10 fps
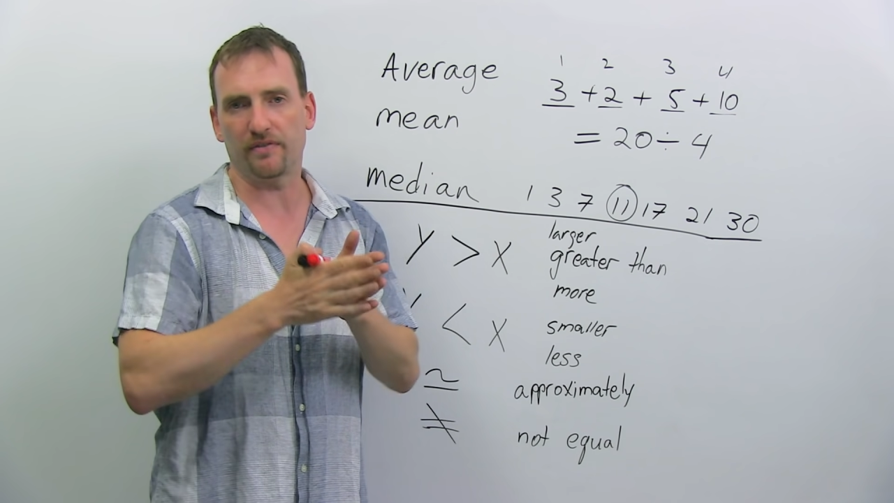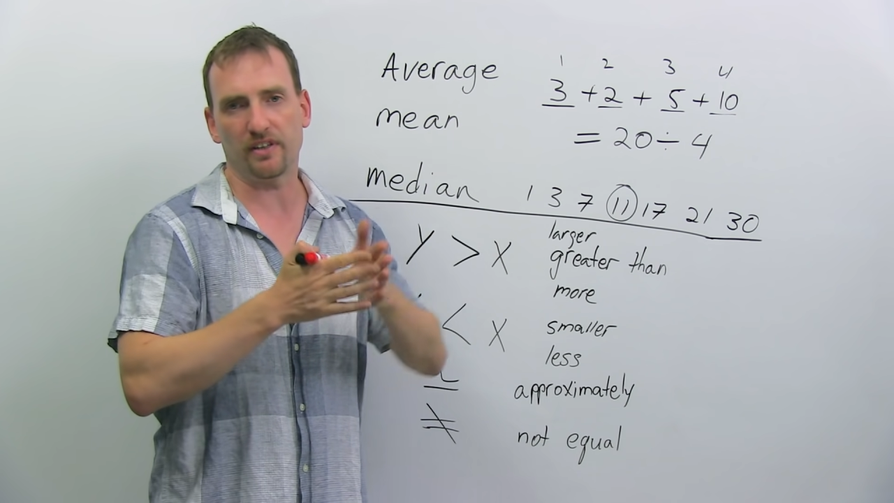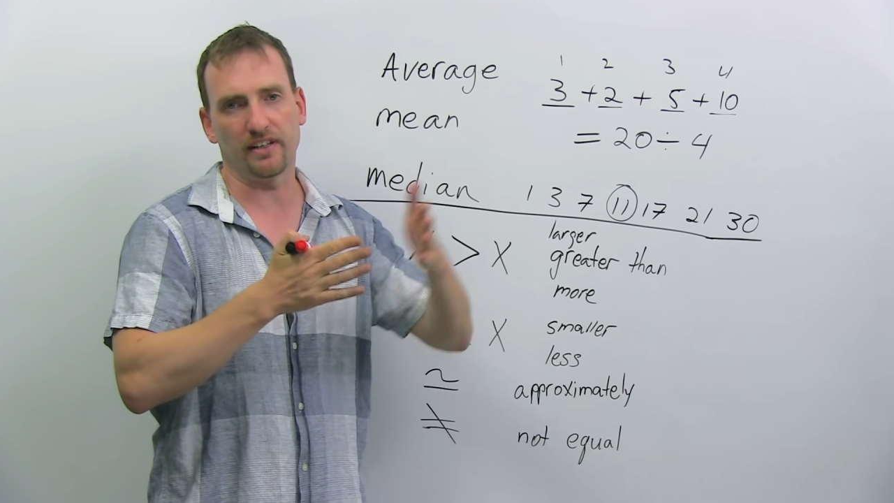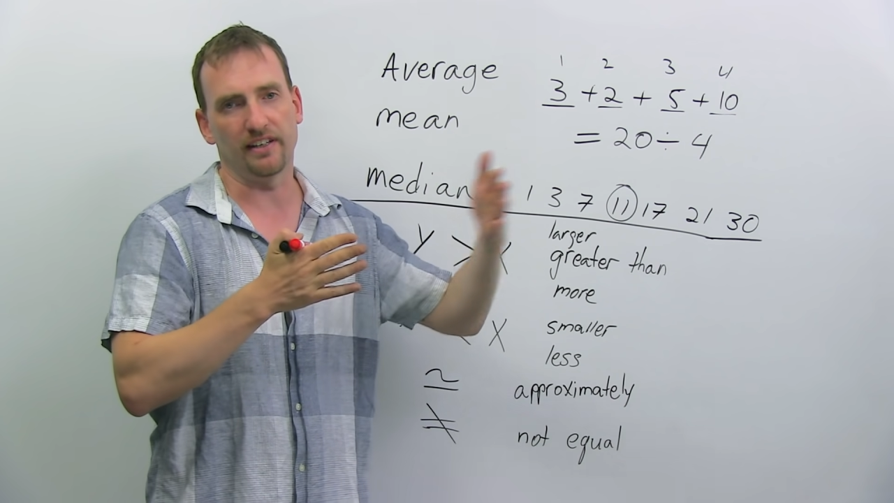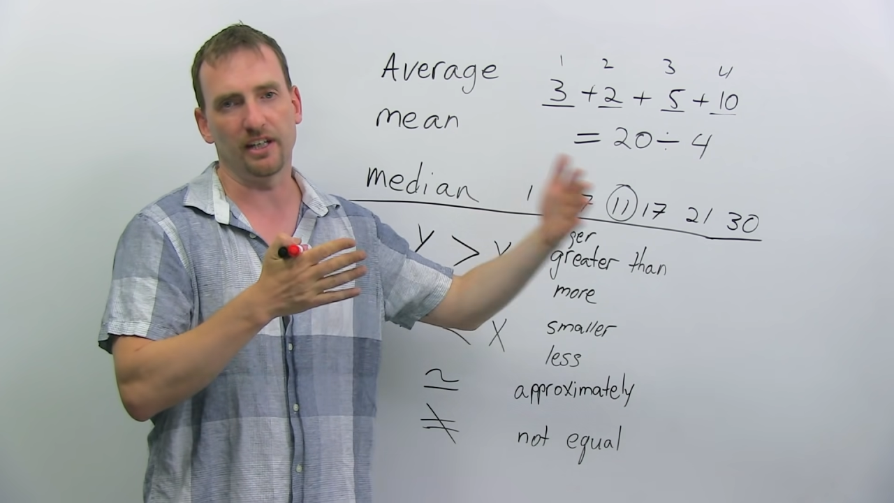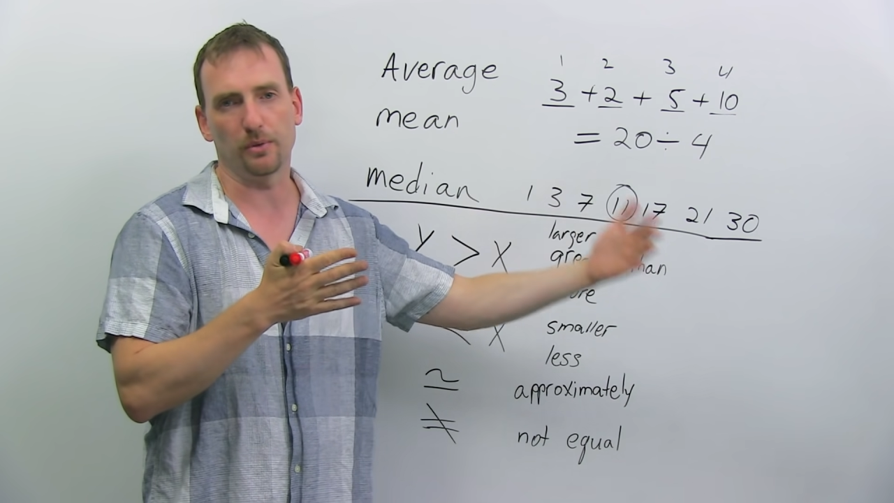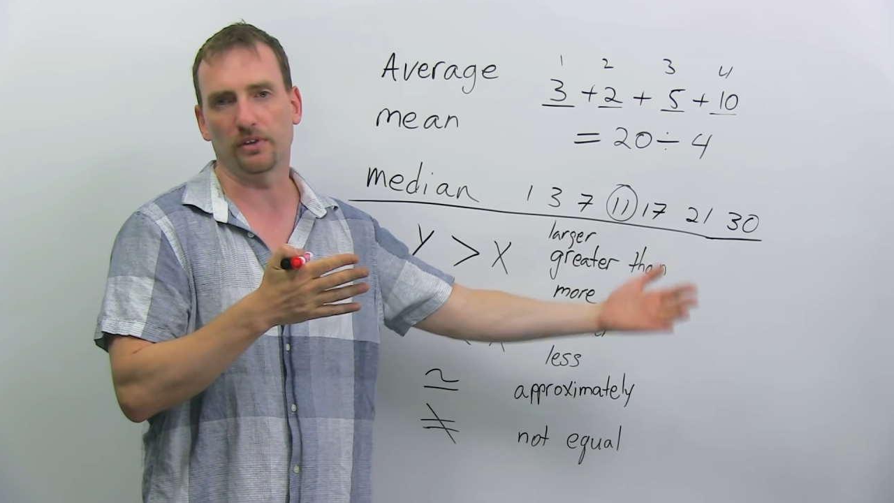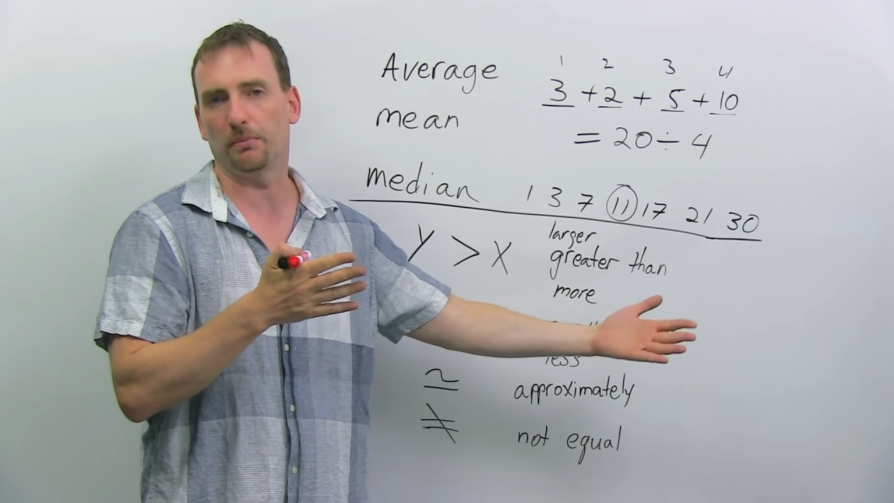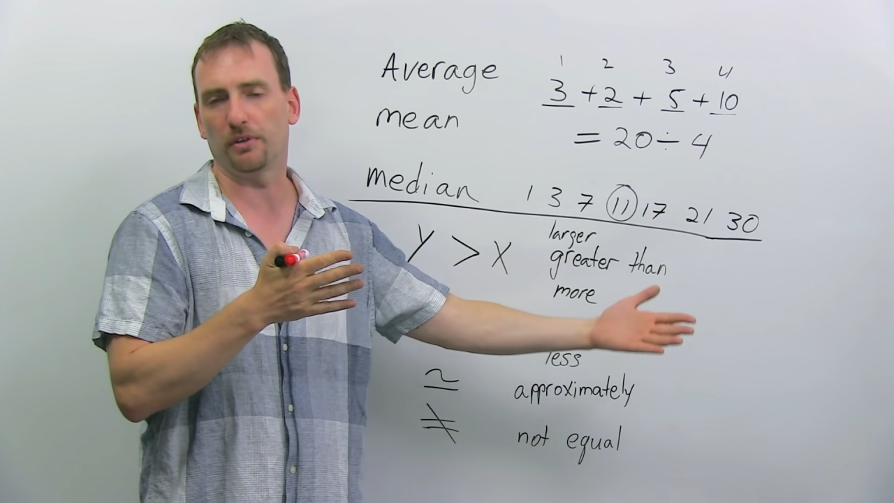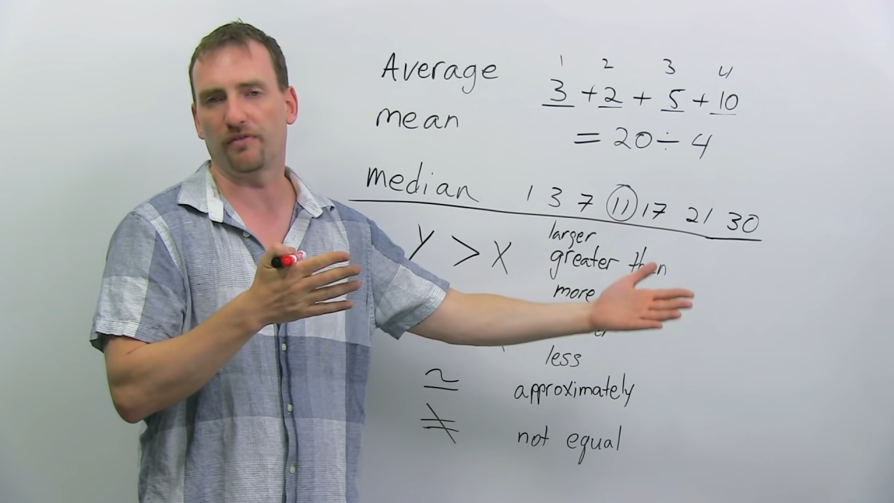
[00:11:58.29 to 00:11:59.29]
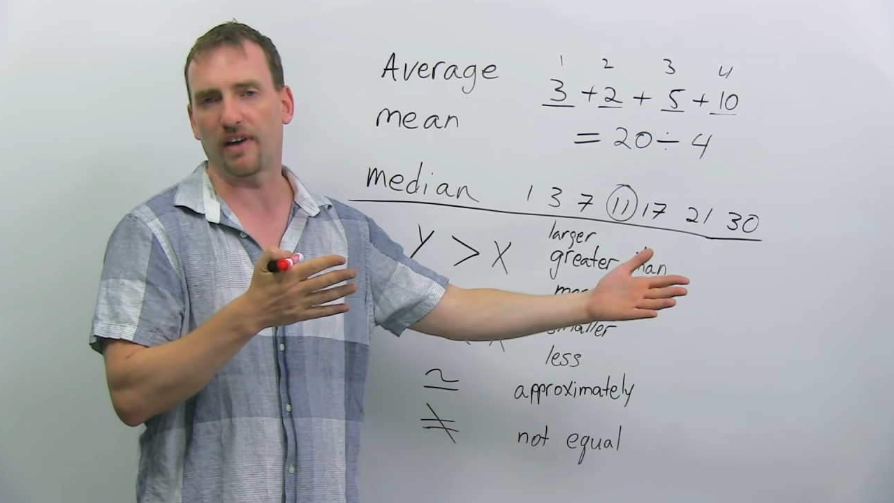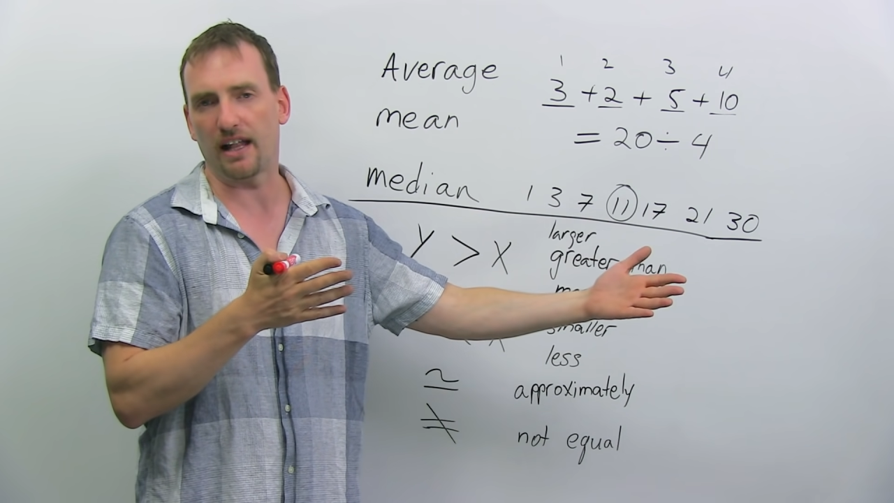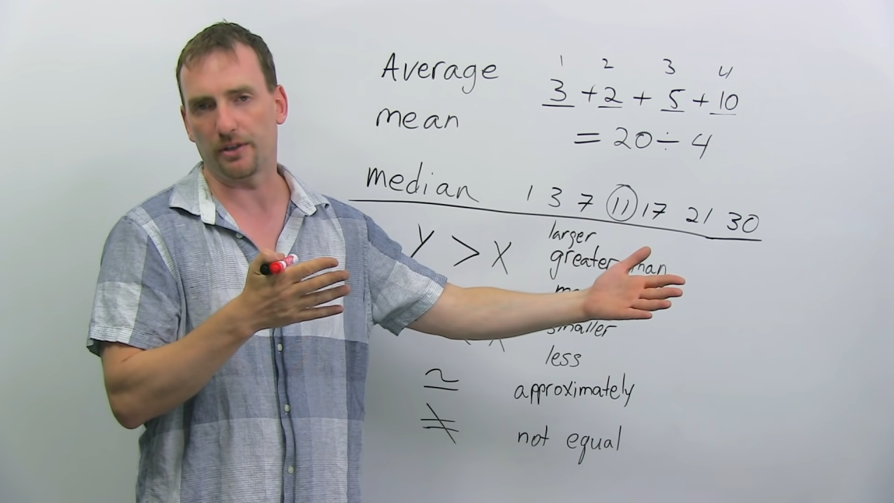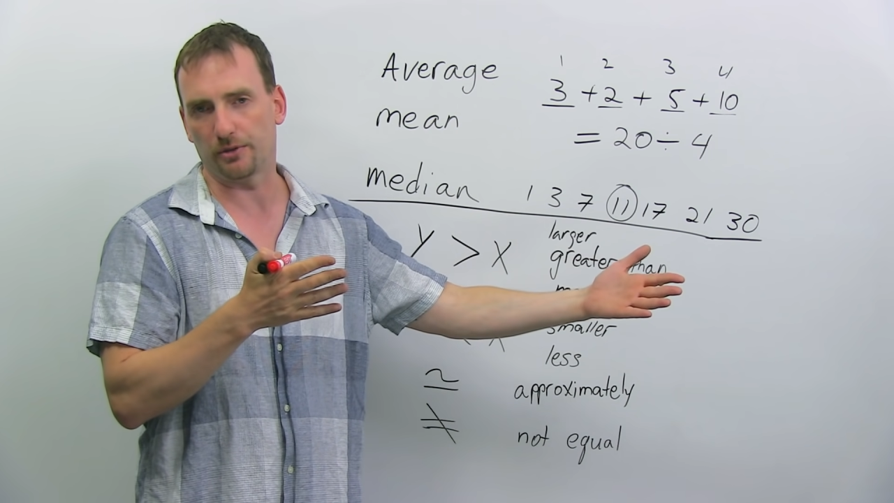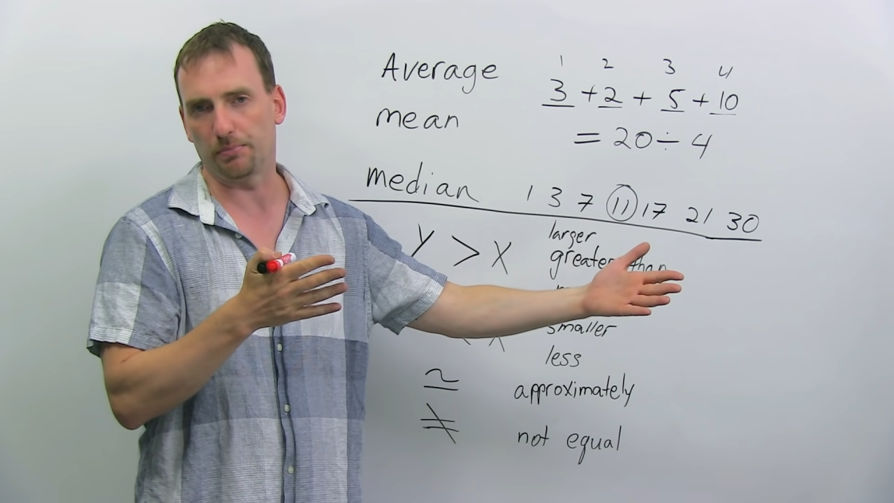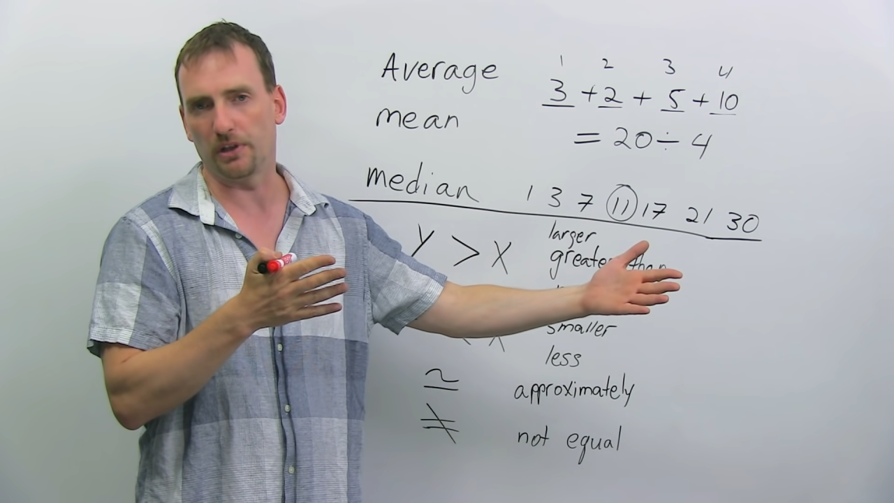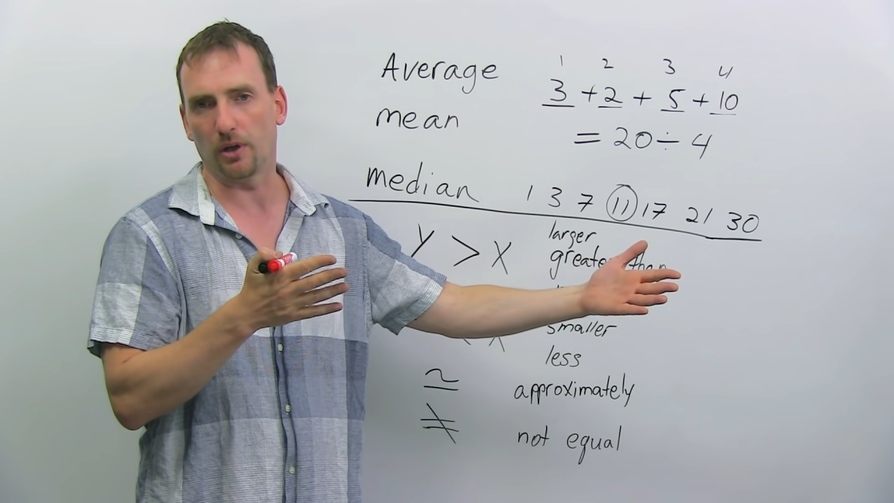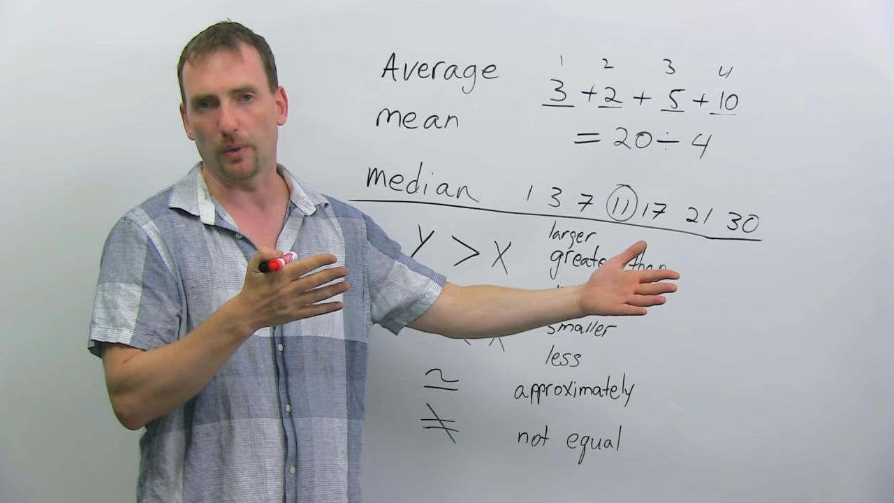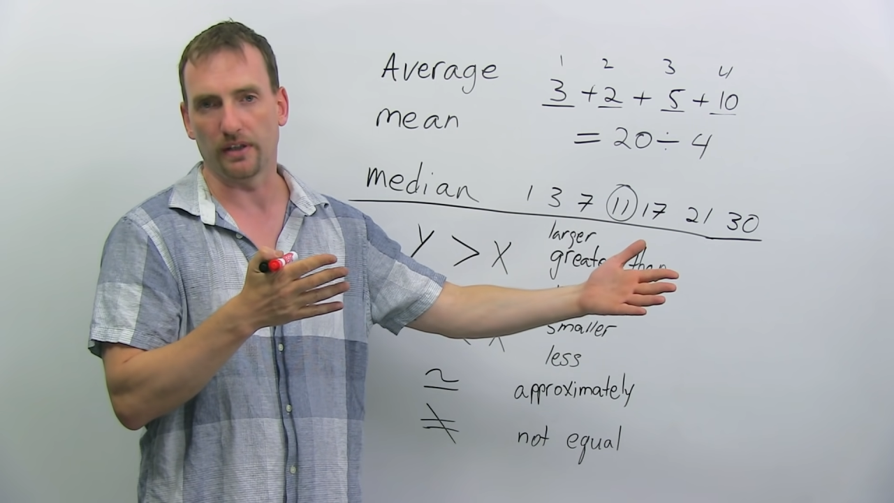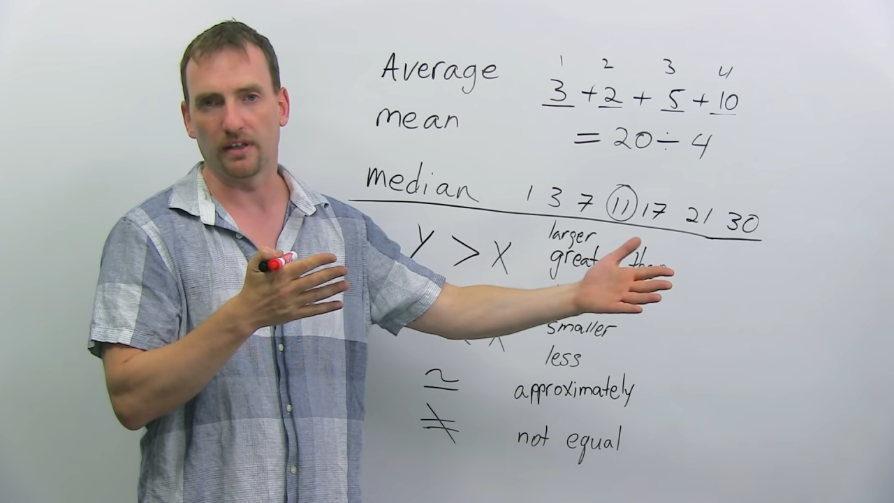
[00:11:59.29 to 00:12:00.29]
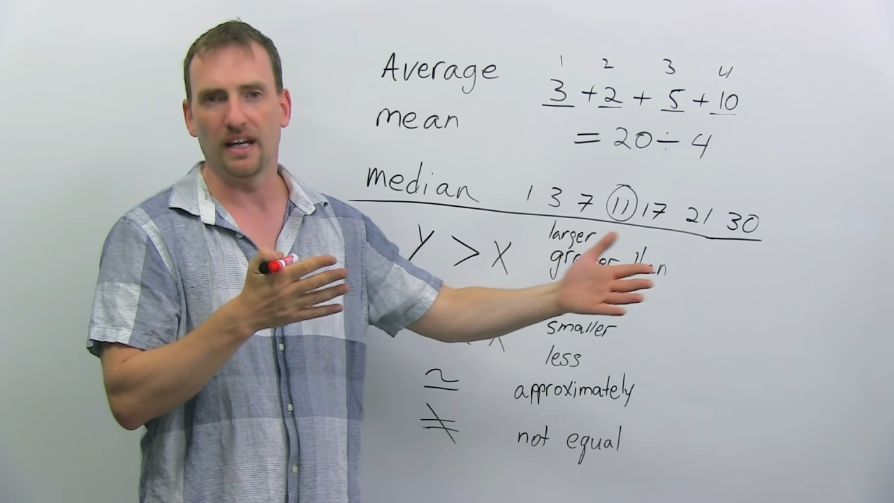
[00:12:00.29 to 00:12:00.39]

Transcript: it and an equal number of values below it.